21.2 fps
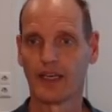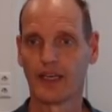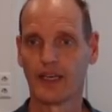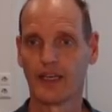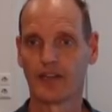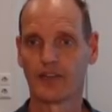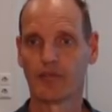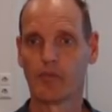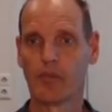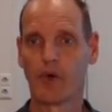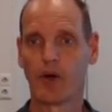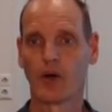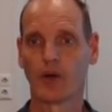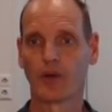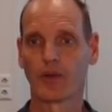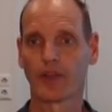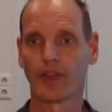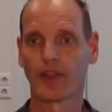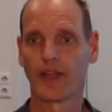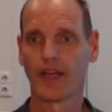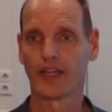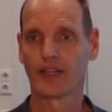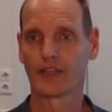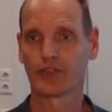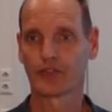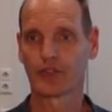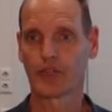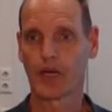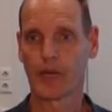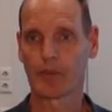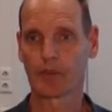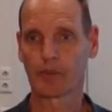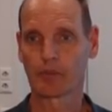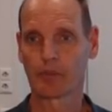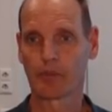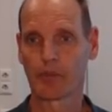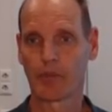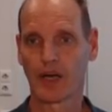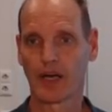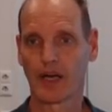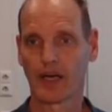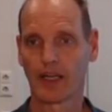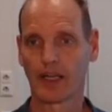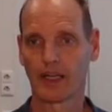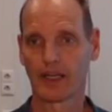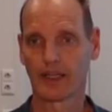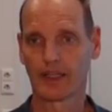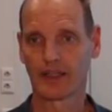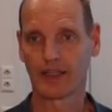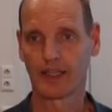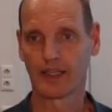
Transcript: if both n times pi and